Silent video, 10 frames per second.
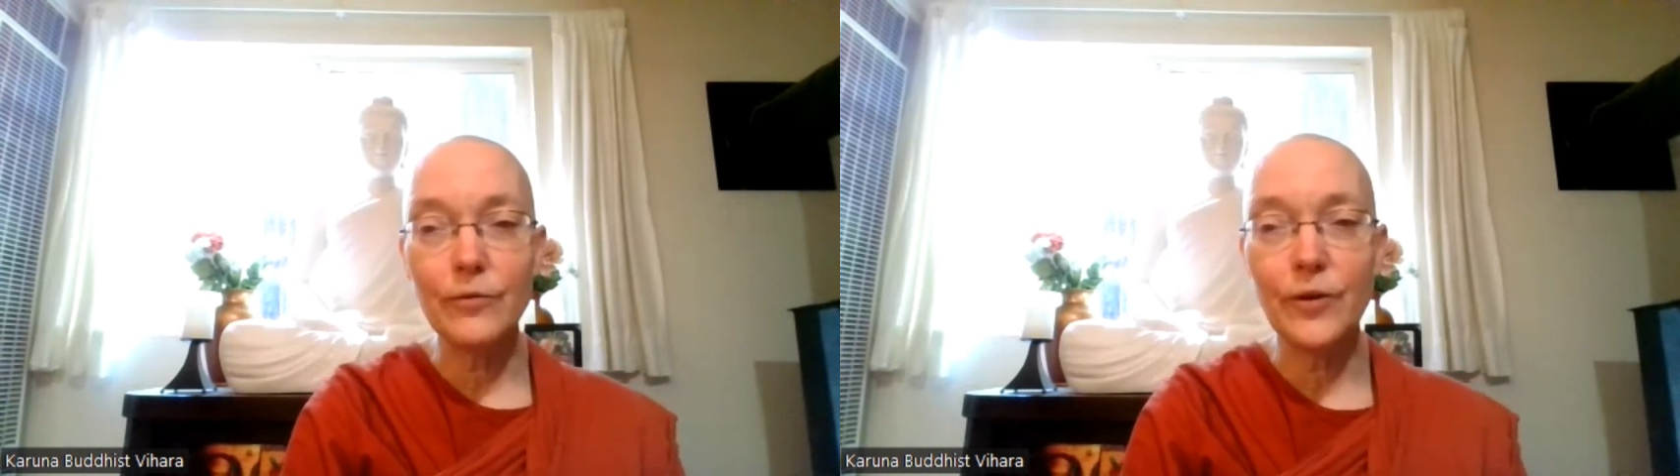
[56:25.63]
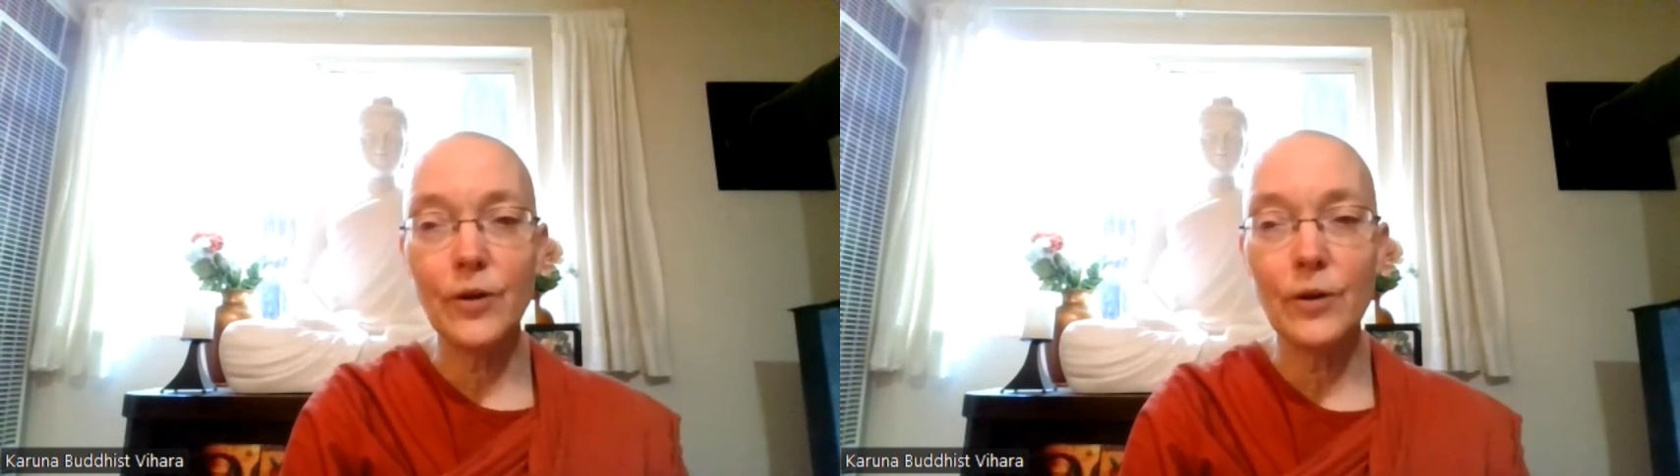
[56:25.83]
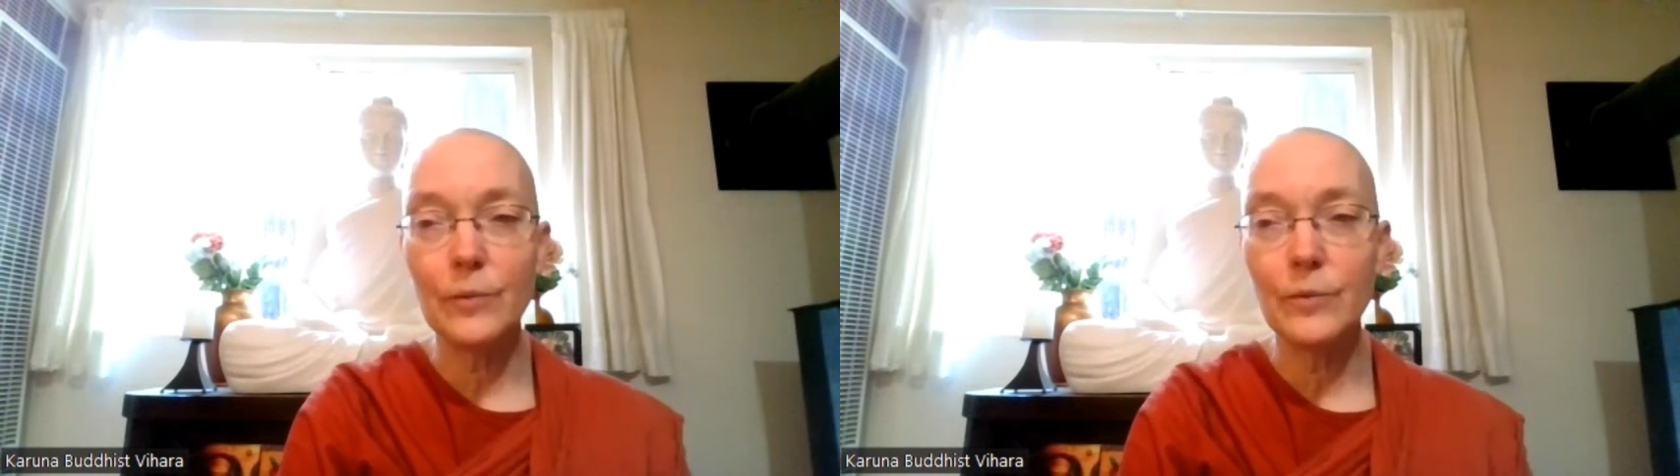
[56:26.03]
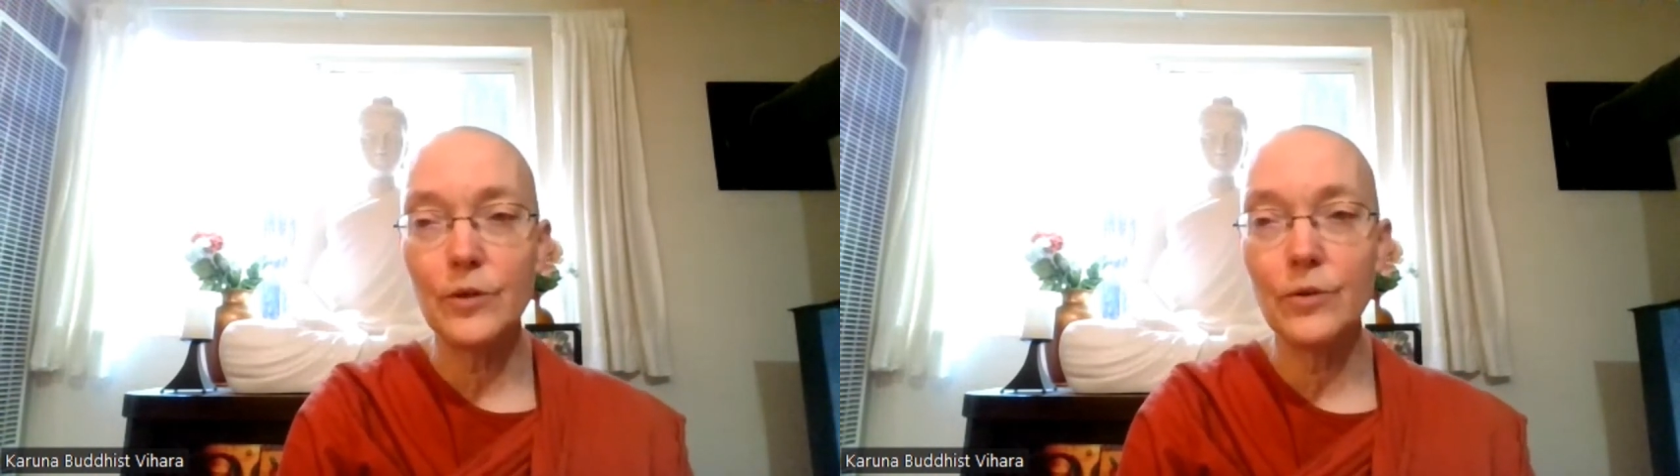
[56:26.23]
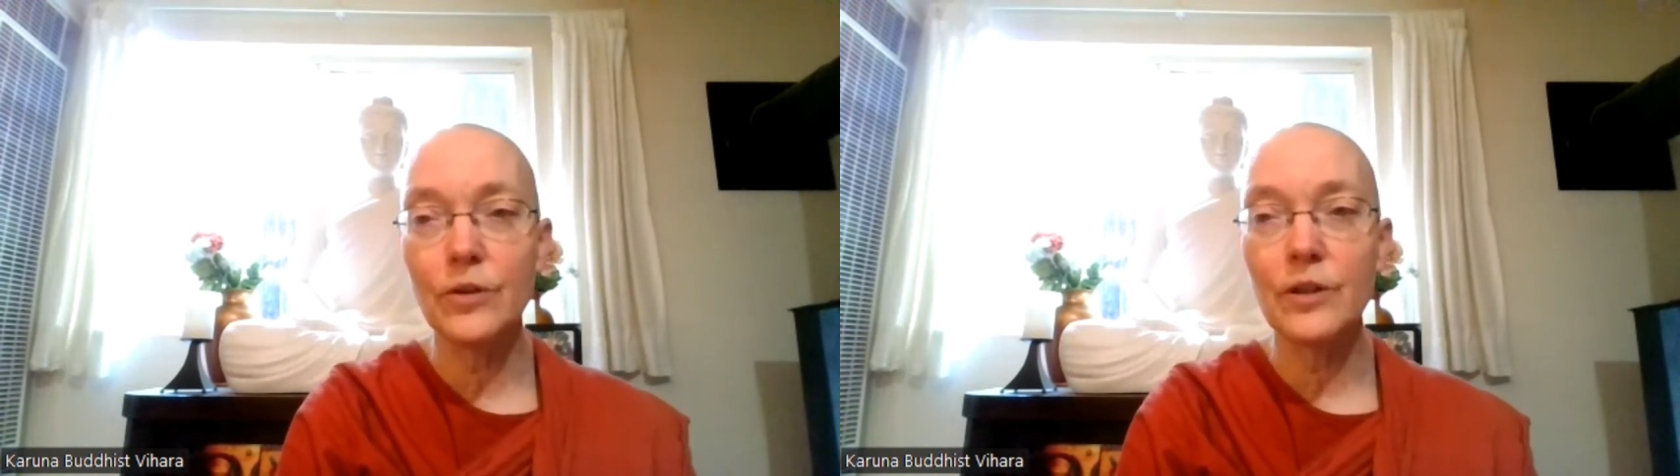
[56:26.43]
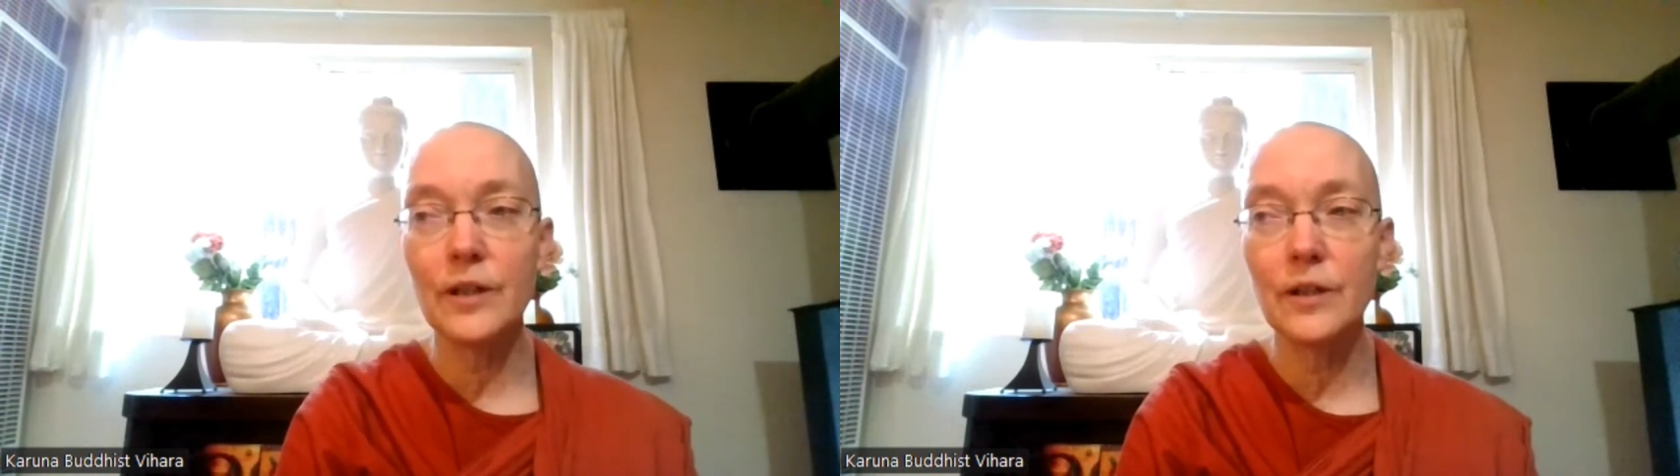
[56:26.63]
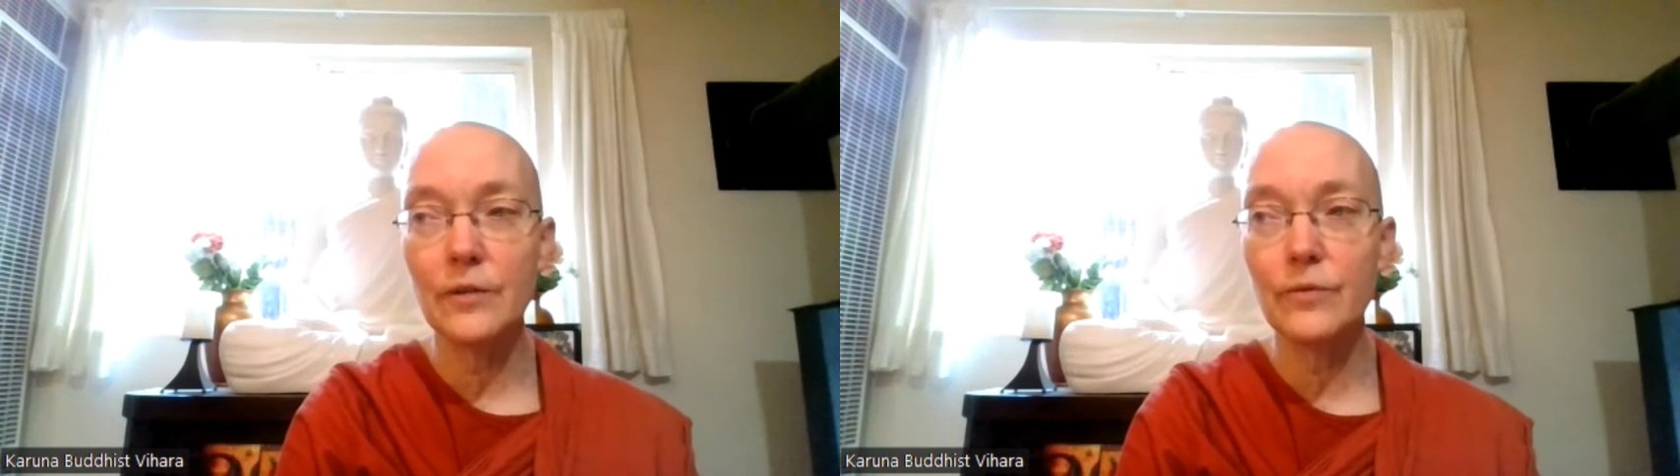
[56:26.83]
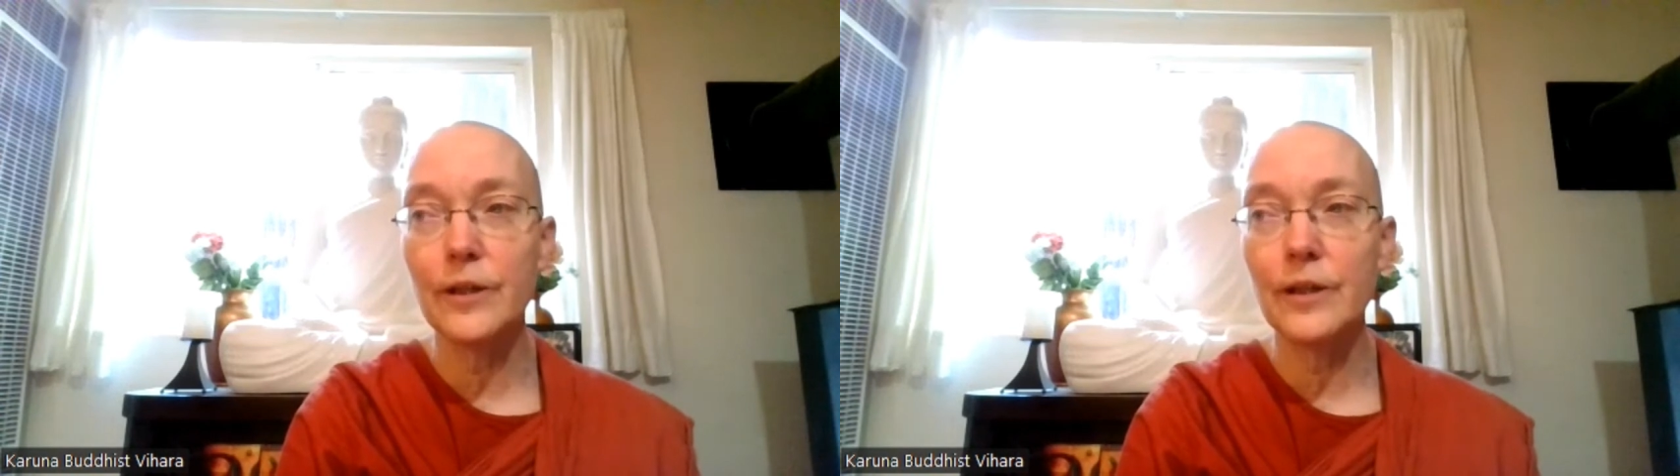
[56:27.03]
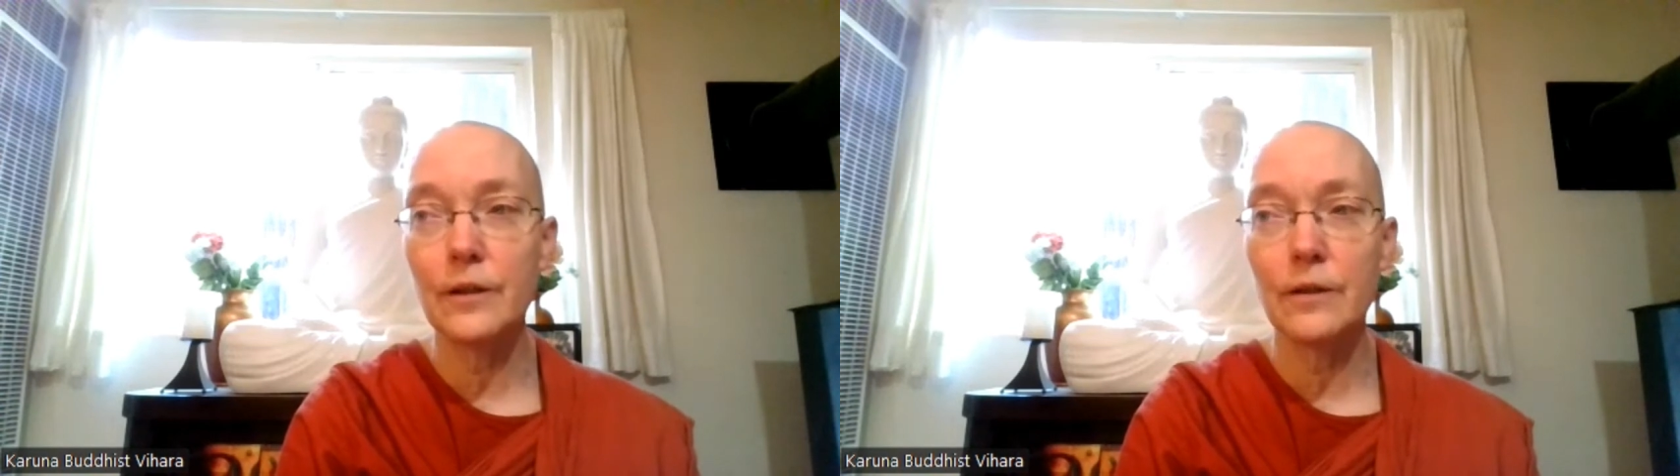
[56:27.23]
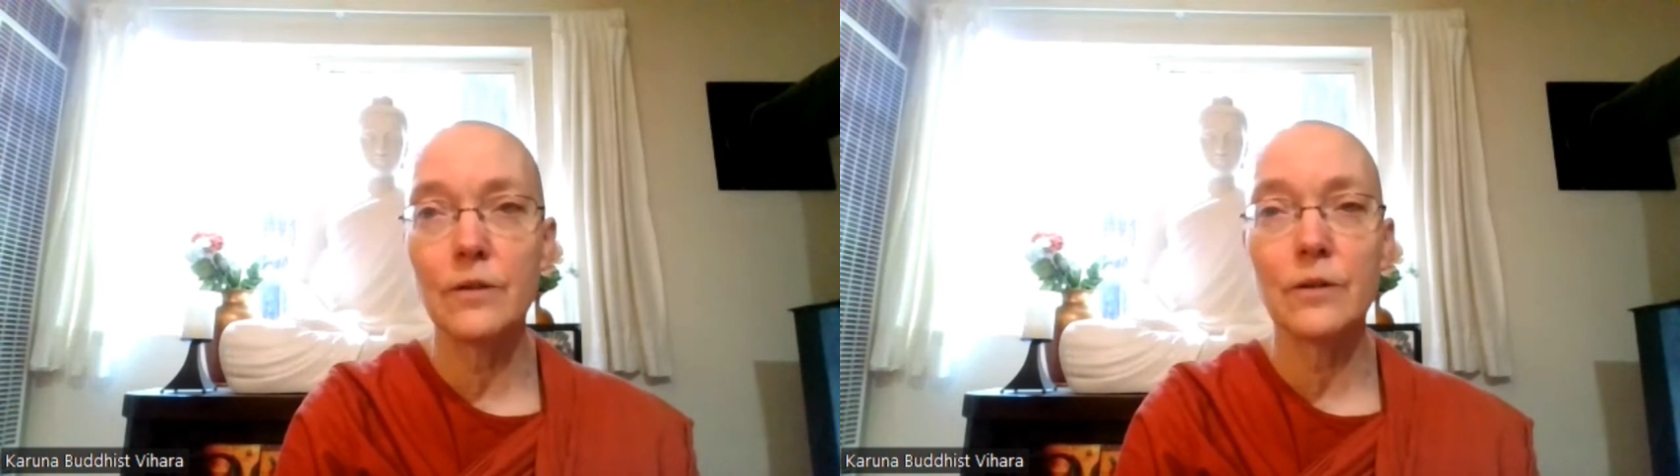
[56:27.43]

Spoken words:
farm, you're kind of like